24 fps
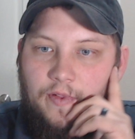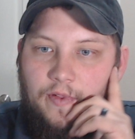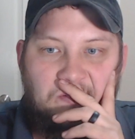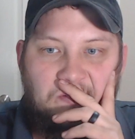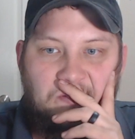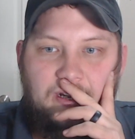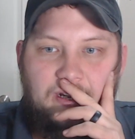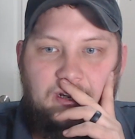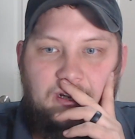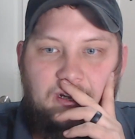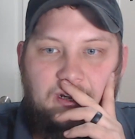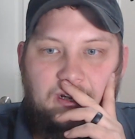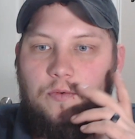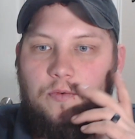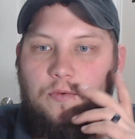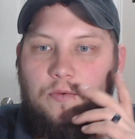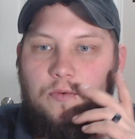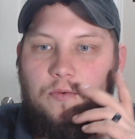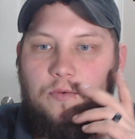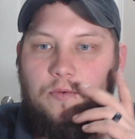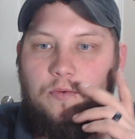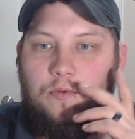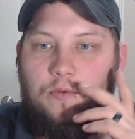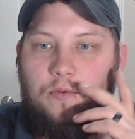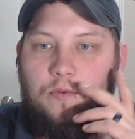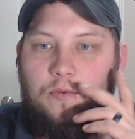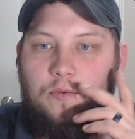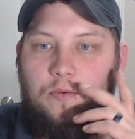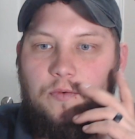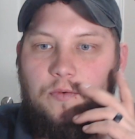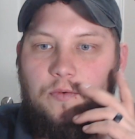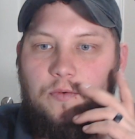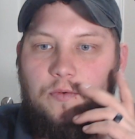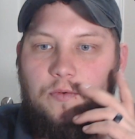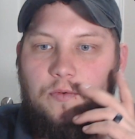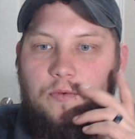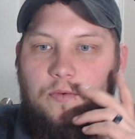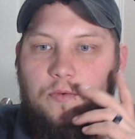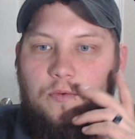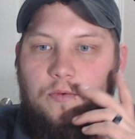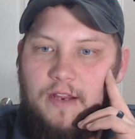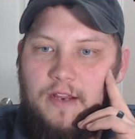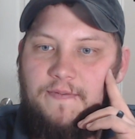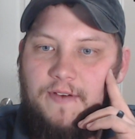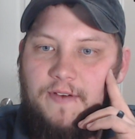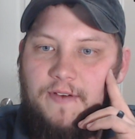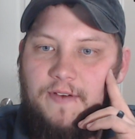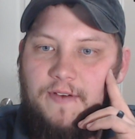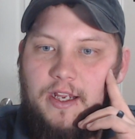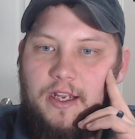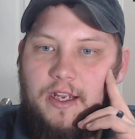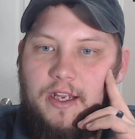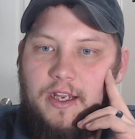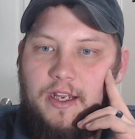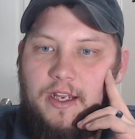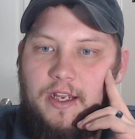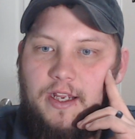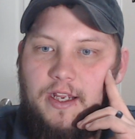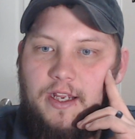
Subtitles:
I have the Wi-Fi